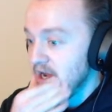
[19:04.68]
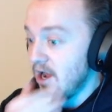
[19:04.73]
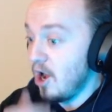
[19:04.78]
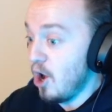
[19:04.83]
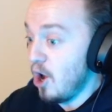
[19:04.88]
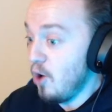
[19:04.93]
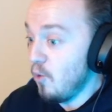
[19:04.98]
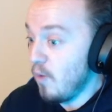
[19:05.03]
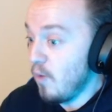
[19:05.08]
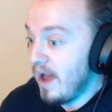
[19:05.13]

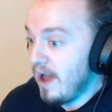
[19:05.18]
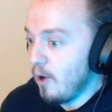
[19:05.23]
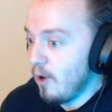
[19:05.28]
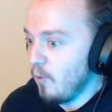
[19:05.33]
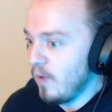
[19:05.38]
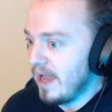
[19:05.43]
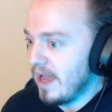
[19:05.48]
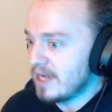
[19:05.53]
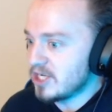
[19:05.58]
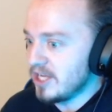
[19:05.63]
Oh wow,
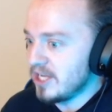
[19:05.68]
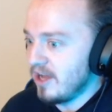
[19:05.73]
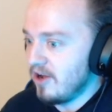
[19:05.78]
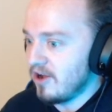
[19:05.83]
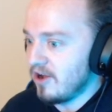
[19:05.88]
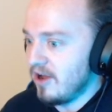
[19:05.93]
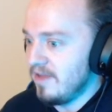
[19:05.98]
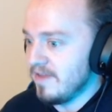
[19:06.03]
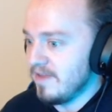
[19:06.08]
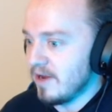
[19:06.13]
we actually
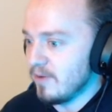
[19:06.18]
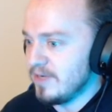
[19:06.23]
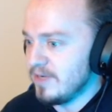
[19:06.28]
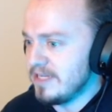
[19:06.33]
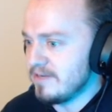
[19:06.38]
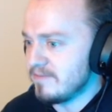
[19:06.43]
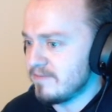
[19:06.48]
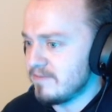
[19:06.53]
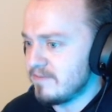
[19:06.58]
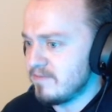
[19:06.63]
hung on there. We
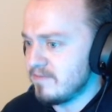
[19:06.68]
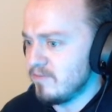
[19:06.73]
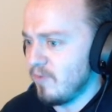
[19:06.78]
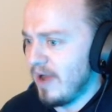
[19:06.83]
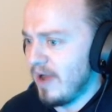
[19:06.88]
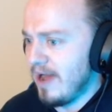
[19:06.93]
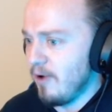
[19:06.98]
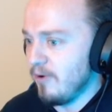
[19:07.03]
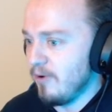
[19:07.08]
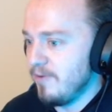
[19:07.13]
did,
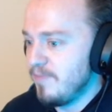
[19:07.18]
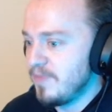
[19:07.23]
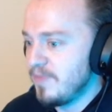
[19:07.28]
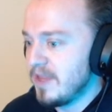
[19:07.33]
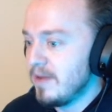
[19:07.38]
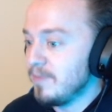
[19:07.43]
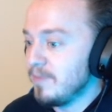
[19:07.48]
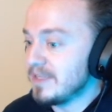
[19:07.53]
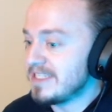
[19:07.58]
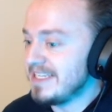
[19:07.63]
wow.
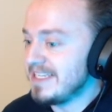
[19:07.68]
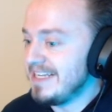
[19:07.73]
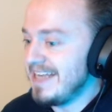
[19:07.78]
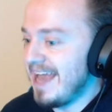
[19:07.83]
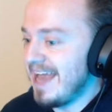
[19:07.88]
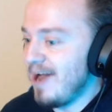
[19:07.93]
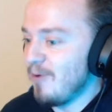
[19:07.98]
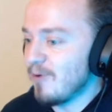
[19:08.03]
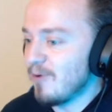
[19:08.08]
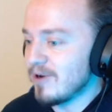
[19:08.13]
But see,
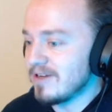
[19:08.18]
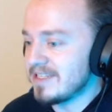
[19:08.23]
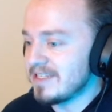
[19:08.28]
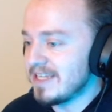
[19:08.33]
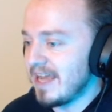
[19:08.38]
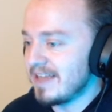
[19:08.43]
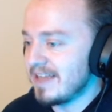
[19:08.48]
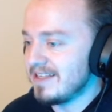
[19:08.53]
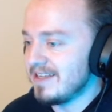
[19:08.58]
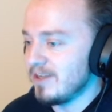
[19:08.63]
now we're
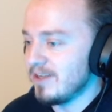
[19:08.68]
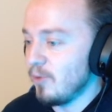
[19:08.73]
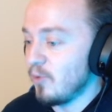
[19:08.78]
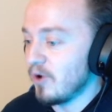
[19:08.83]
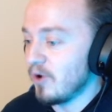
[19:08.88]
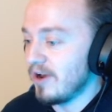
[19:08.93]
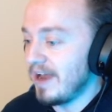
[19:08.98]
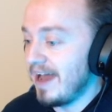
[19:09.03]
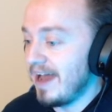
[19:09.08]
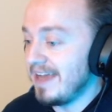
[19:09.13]

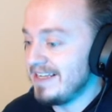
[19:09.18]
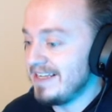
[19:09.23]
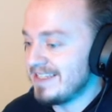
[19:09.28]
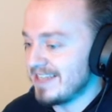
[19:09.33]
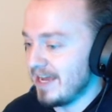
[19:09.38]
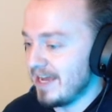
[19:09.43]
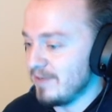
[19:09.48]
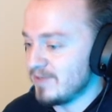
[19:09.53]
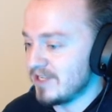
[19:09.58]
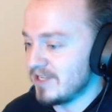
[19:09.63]
an ice
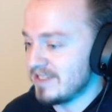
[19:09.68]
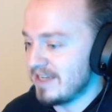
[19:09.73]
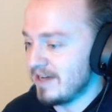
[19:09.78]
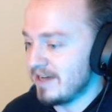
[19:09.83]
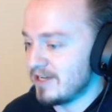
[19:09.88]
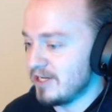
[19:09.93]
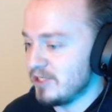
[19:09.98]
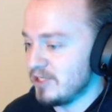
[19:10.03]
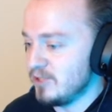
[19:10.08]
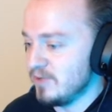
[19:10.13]
type, so it's
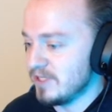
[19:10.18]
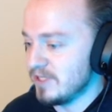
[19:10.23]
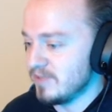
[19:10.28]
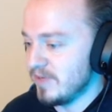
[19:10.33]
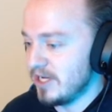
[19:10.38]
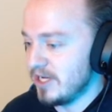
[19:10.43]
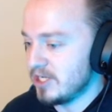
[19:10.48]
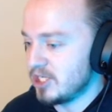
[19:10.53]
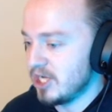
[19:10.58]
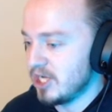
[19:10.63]
not gonna do as
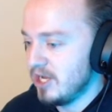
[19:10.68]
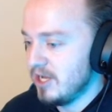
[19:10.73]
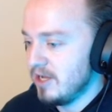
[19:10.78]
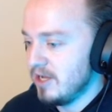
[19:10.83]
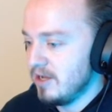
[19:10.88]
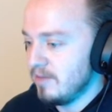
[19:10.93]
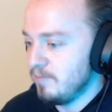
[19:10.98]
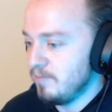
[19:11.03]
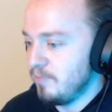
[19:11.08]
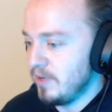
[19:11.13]
much.
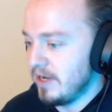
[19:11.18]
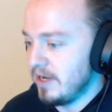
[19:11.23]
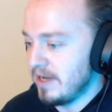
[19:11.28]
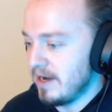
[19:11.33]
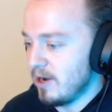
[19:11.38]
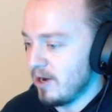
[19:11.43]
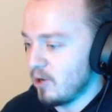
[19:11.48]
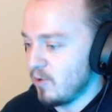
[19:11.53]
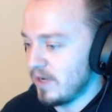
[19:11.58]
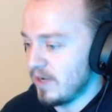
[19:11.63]

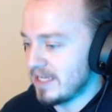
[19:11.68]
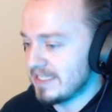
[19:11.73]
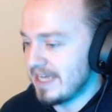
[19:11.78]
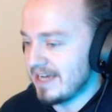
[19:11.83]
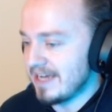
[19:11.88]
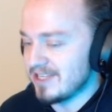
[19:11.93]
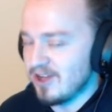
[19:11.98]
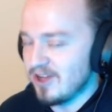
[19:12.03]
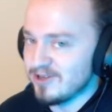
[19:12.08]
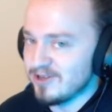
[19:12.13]
But our quick
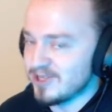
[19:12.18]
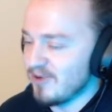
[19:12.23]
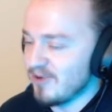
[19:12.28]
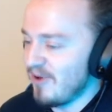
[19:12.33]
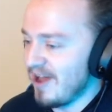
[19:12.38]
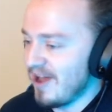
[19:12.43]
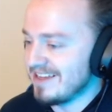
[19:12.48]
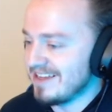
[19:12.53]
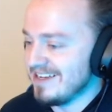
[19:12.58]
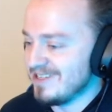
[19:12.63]
attack's also
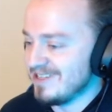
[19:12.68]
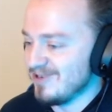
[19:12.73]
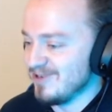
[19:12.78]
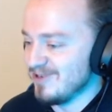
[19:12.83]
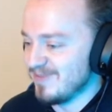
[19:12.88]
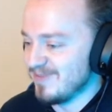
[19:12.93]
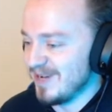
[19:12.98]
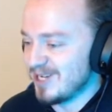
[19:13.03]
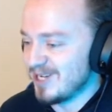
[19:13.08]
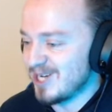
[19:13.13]
not going to do
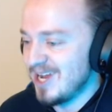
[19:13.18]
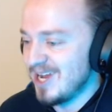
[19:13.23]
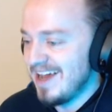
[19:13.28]
as much.